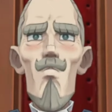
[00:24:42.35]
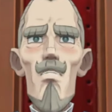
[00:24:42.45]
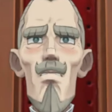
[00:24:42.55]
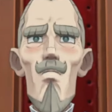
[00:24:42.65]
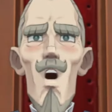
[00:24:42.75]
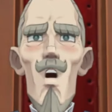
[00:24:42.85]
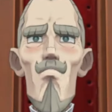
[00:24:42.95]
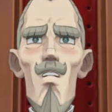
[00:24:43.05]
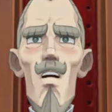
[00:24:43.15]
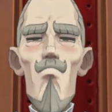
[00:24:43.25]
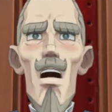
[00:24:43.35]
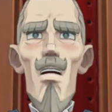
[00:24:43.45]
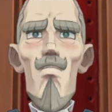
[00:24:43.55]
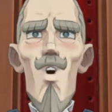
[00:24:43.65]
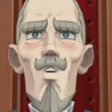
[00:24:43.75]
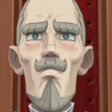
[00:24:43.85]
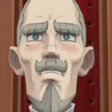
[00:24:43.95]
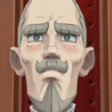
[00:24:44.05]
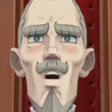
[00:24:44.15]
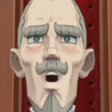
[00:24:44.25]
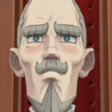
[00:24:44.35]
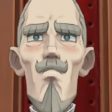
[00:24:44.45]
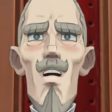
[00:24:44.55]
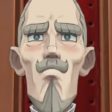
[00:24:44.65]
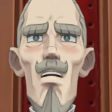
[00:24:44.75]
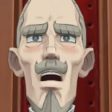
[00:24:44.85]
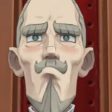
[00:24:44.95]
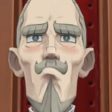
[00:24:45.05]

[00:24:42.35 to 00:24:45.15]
Carried on the battle after retirement, you see. The battle of